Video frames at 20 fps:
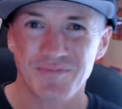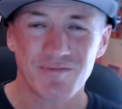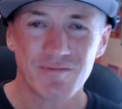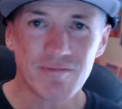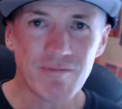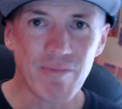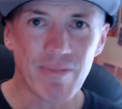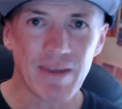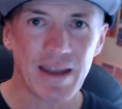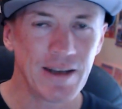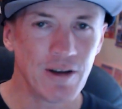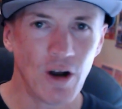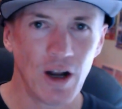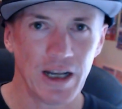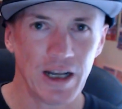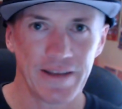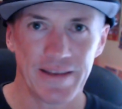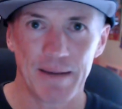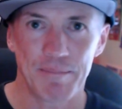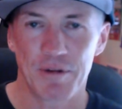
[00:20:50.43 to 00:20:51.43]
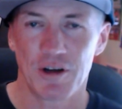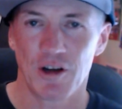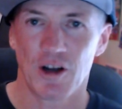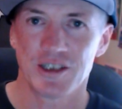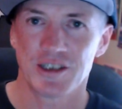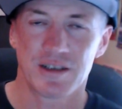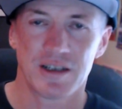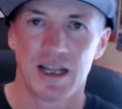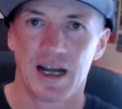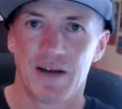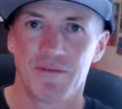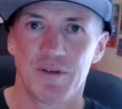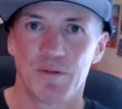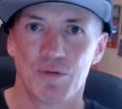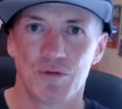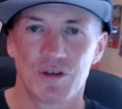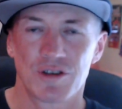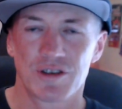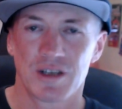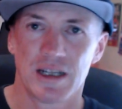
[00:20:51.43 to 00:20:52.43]
Not only that, but I just love the
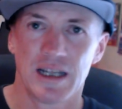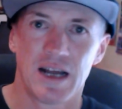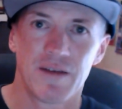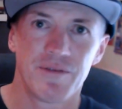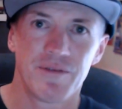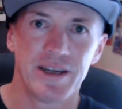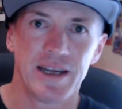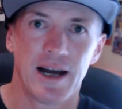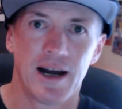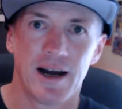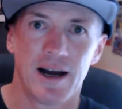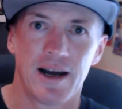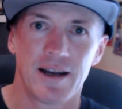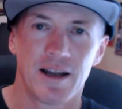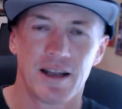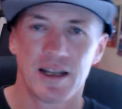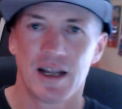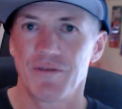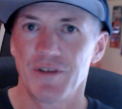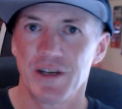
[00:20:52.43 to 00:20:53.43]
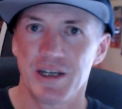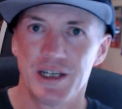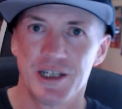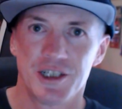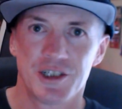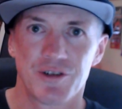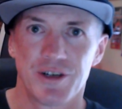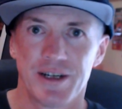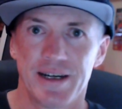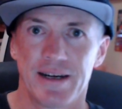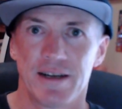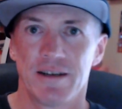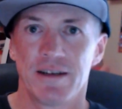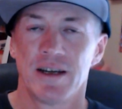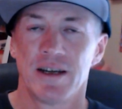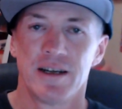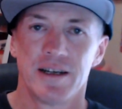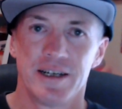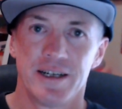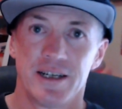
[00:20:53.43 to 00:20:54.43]
books. I love the art. I love the history, and
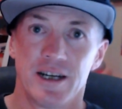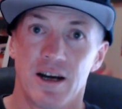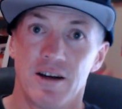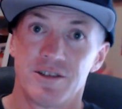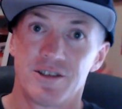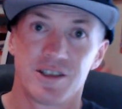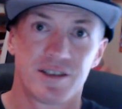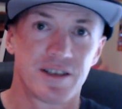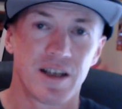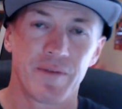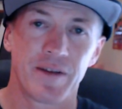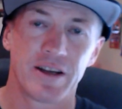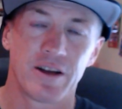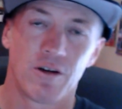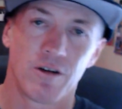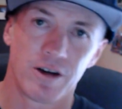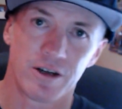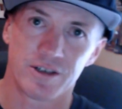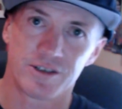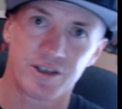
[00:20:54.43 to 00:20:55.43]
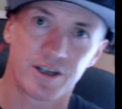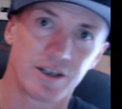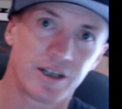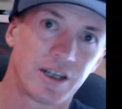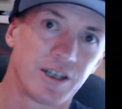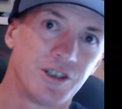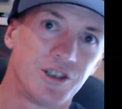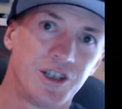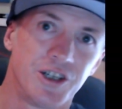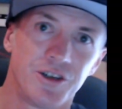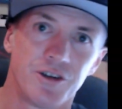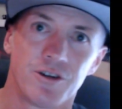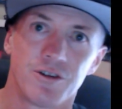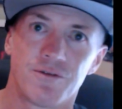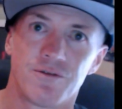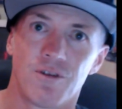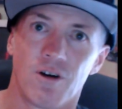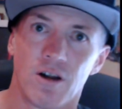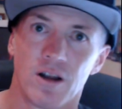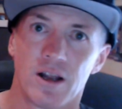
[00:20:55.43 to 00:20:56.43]
it's just something that I'm just going to continue to
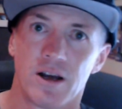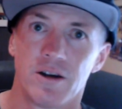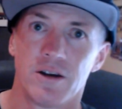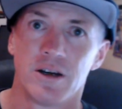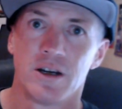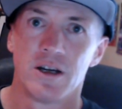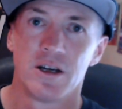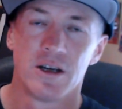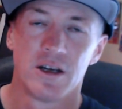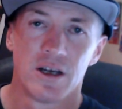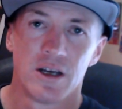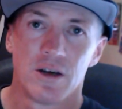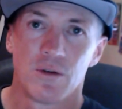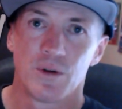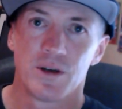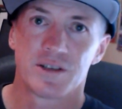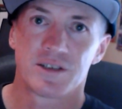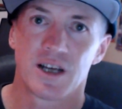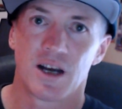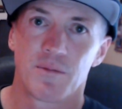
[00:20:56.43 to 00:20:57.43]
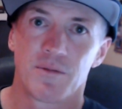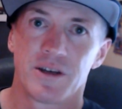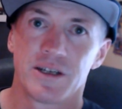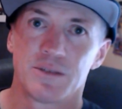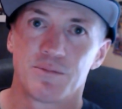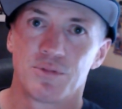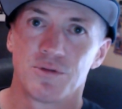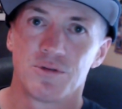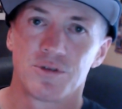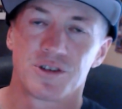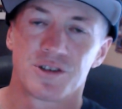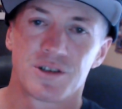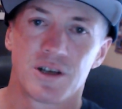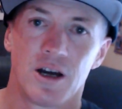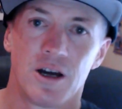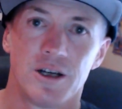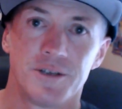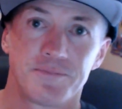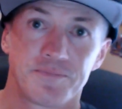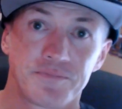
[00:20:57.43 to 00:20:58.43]
follow with some of these books.
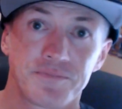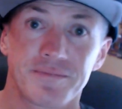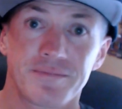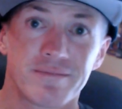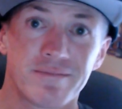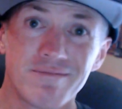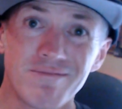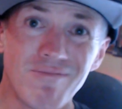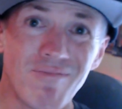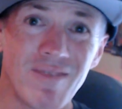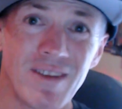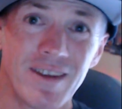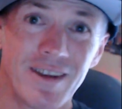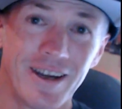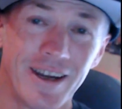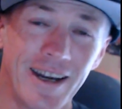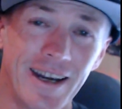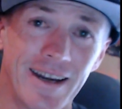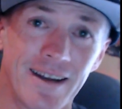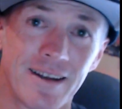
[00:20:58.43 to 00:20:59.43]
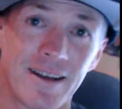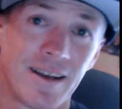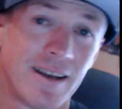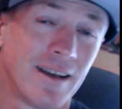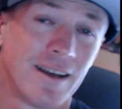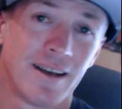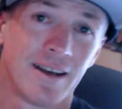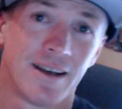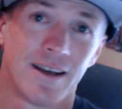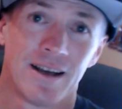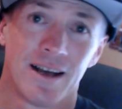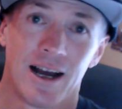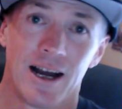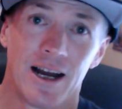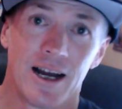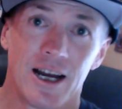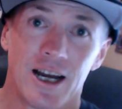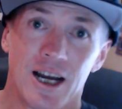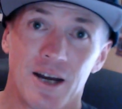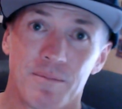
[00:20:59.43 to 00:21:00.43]
So yeah,
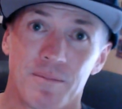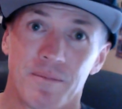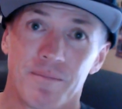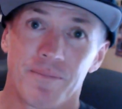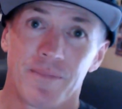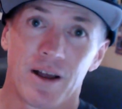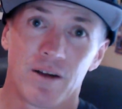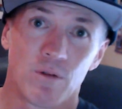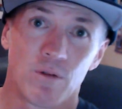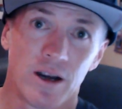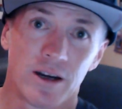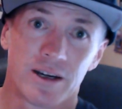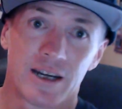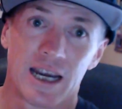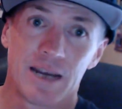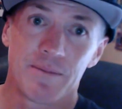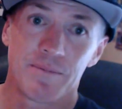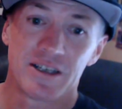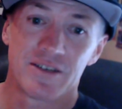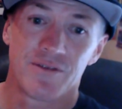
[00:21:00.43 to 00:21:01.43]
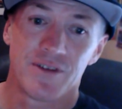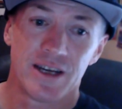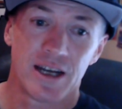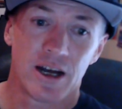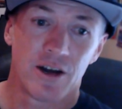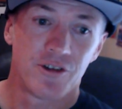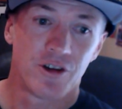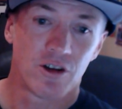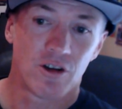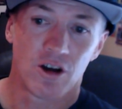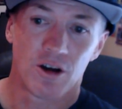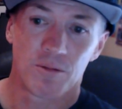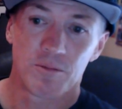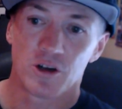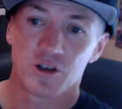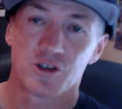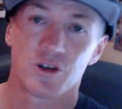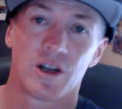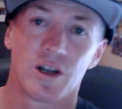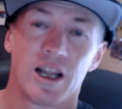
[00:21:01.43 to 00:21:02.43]
I won't keep this video too long. I'm not
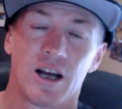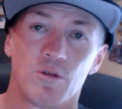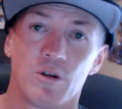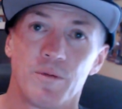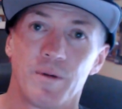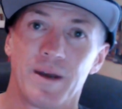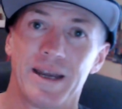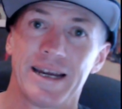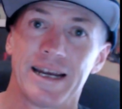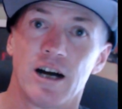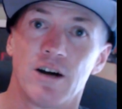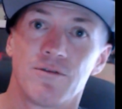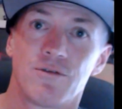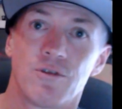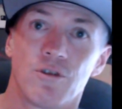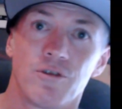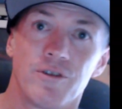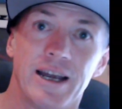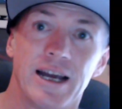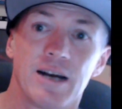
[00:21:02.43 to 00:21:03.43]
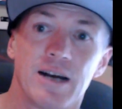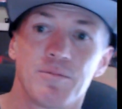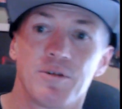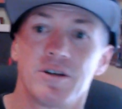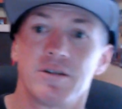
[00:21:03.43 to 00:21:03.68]
sure how long we've been going for now, but